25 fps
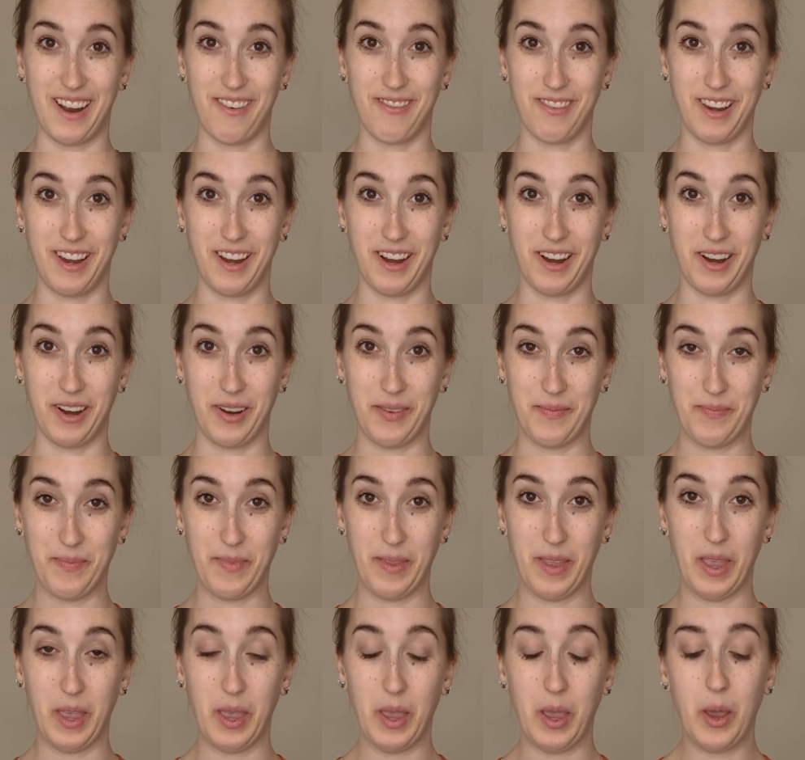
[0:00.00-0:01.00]
down here.
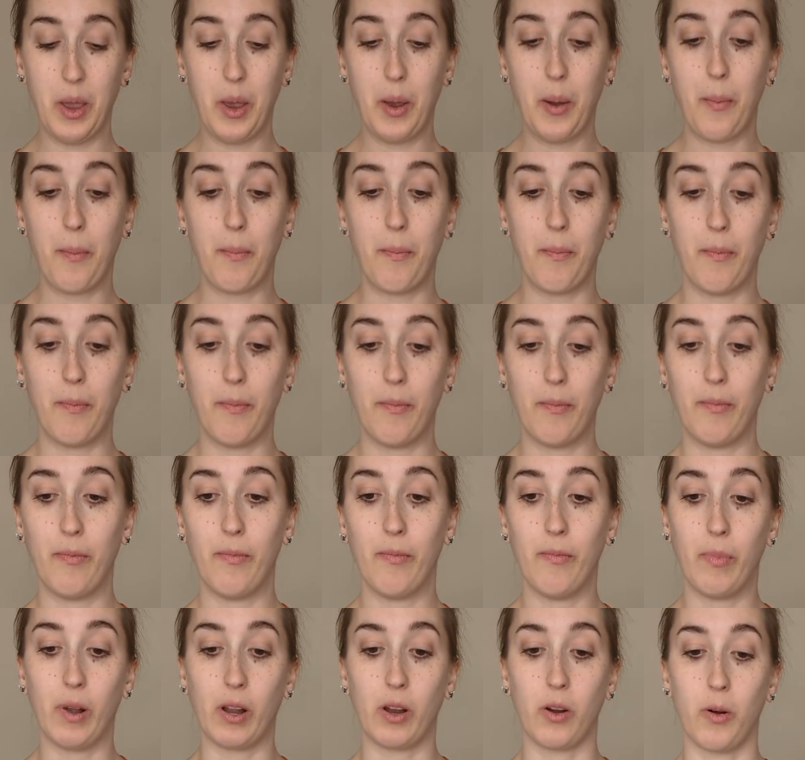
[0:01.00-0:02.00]

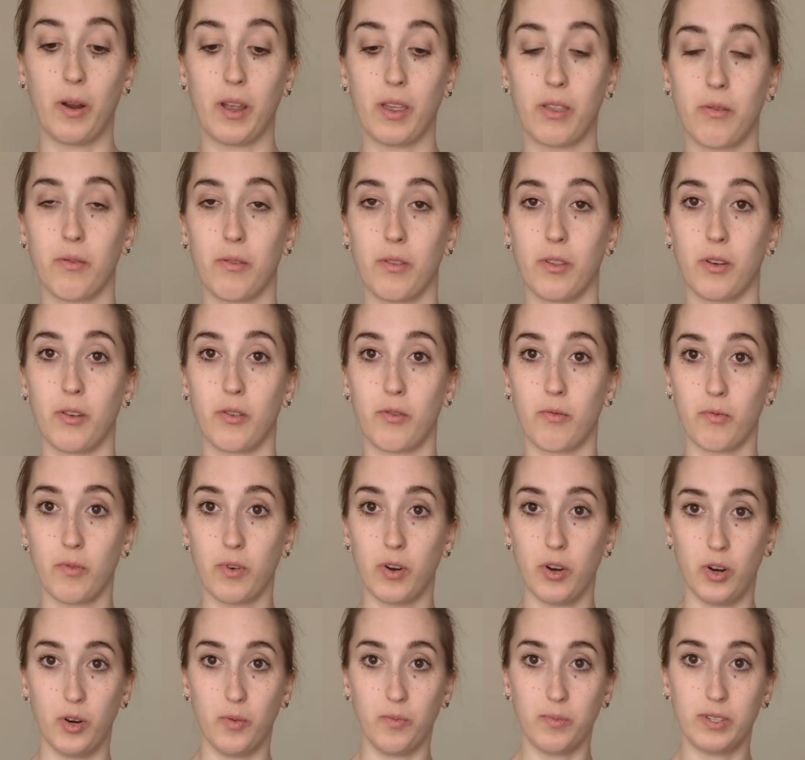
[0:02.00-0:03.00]
But going through the
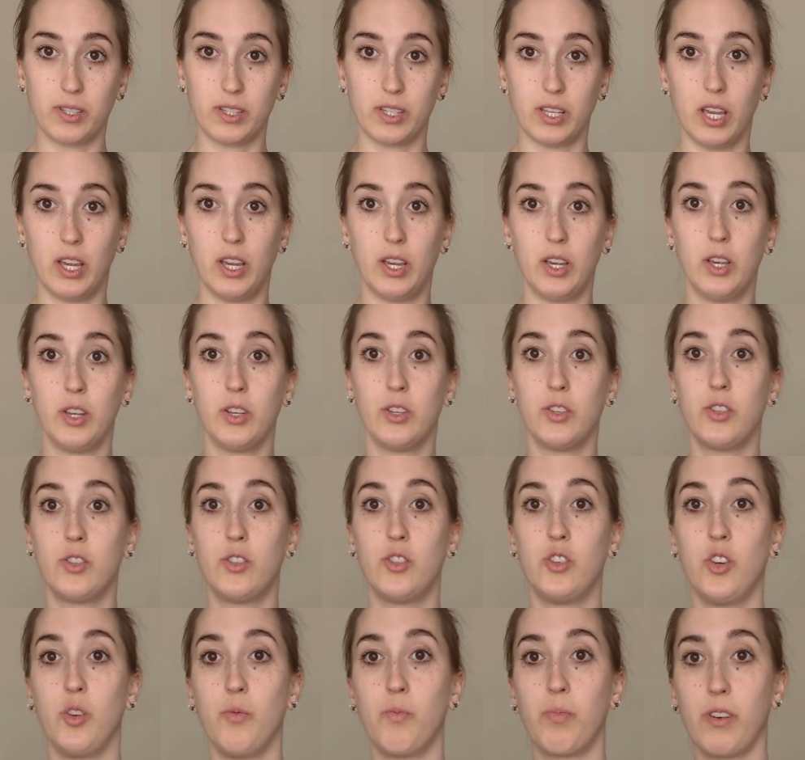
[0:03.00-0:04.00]
groups,
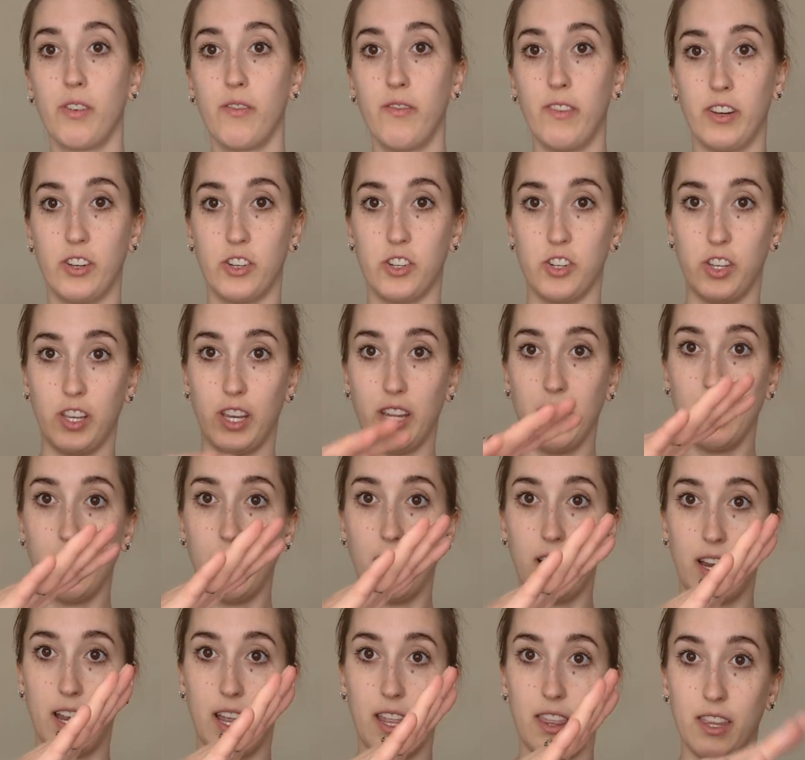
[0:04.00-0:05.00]
superficially,
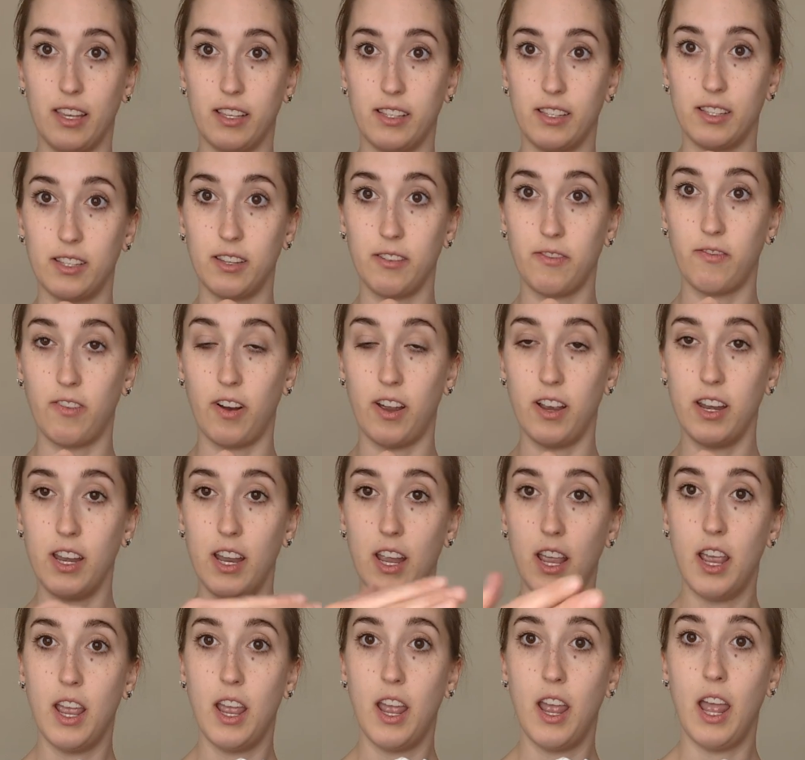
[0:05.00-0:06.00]
again, this is the front,
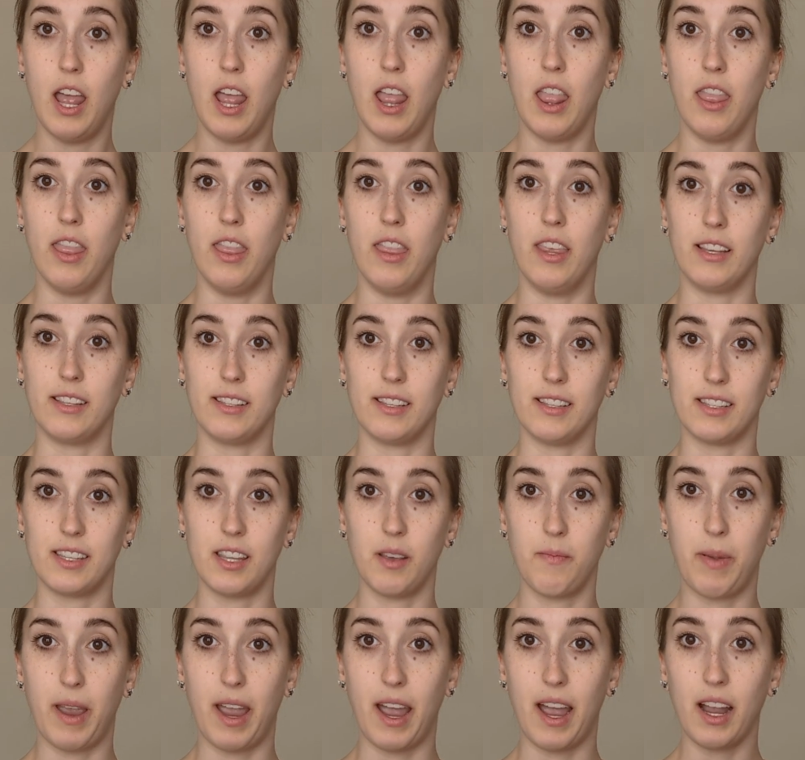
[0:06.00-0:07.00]
this is
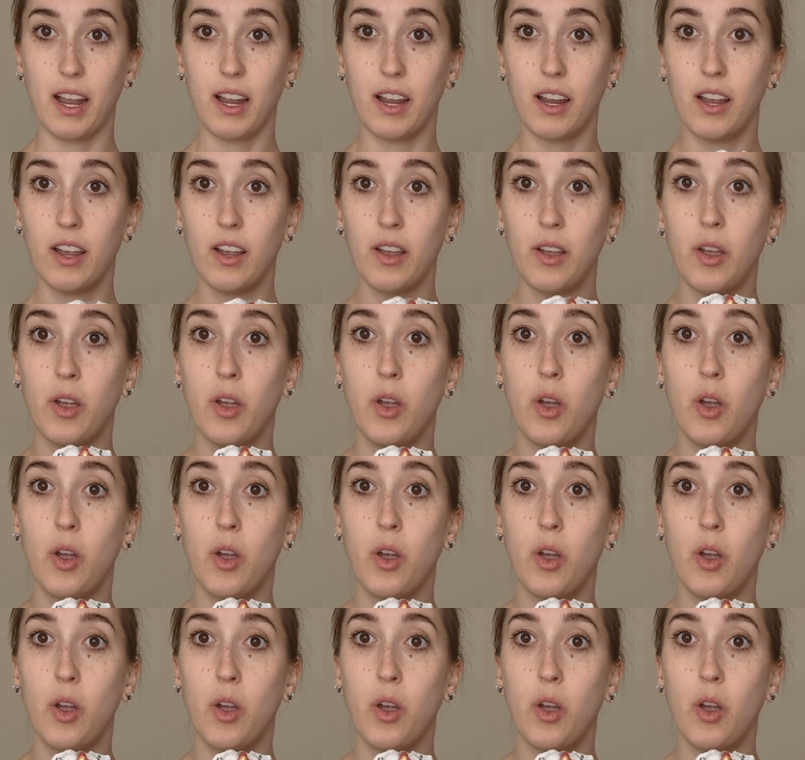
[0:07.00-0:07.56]
the back.